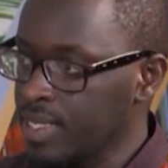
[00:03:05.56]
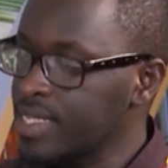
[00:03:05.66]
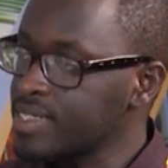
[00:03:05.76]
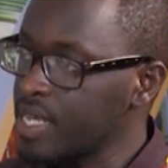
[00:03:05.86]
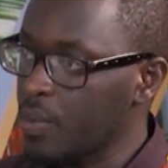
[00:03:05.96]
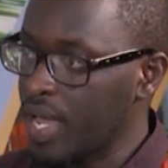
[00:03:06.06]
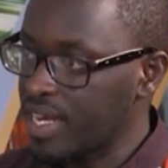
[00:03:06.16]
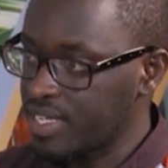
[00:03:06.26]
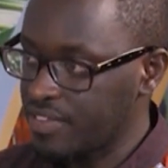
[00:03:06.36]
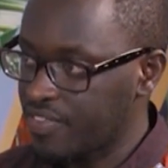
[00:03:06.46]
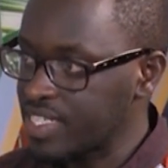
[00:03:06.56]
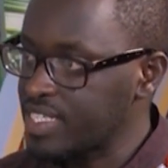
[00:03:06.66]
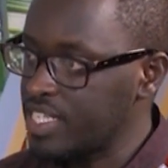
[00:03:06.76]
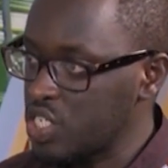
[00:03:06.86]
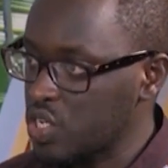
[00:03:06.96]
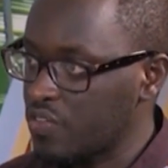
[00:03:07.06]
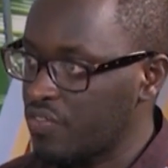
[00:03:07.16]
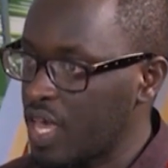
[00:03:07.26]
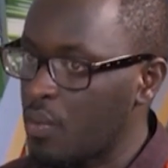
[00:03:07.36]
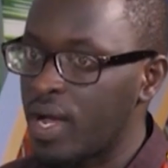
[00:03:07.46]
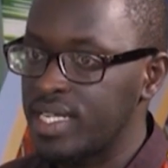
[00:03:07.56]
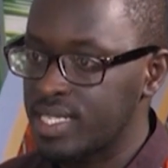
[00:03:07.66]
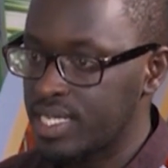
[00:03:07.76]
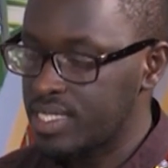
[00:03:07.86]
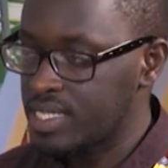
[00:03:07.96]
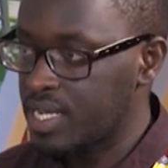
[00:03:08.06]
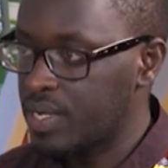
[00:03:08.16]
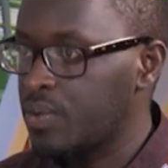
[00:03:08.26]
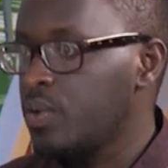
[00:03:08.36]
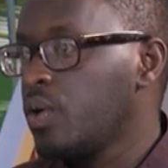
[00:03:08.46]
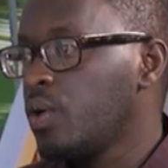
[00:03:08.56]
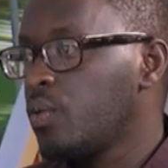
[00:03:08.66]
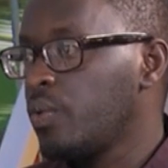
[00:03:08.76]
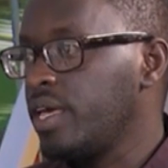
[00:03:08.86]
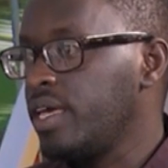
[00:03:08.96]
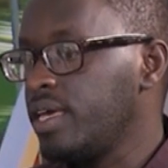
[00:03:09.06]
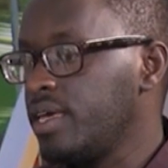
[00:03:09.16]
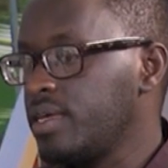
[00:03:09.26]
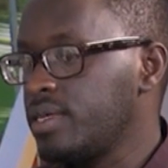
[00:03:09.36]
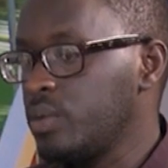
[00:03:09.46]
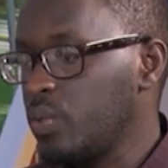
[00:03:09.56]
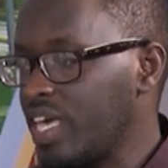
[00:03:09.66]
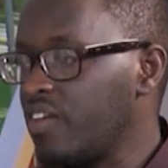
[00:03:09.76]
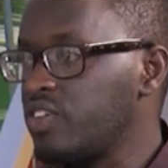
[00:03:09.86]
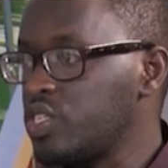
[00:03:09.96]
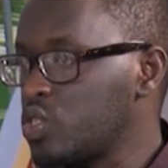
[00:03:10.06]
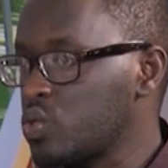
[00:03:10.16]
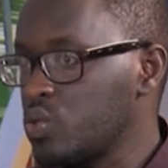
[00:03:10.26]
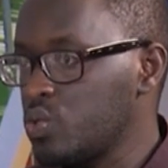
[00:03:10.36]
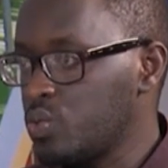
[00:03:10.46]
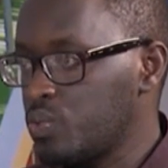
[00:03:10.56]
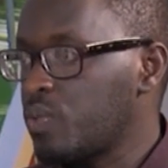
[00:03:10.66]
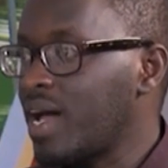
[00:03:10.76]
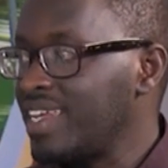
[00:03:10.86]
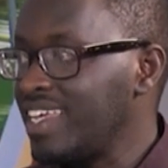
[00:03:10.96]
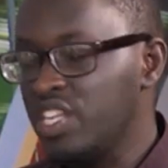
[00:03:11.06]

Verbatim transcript: last year we had the first edition of the award, and uh, we, we gave it to an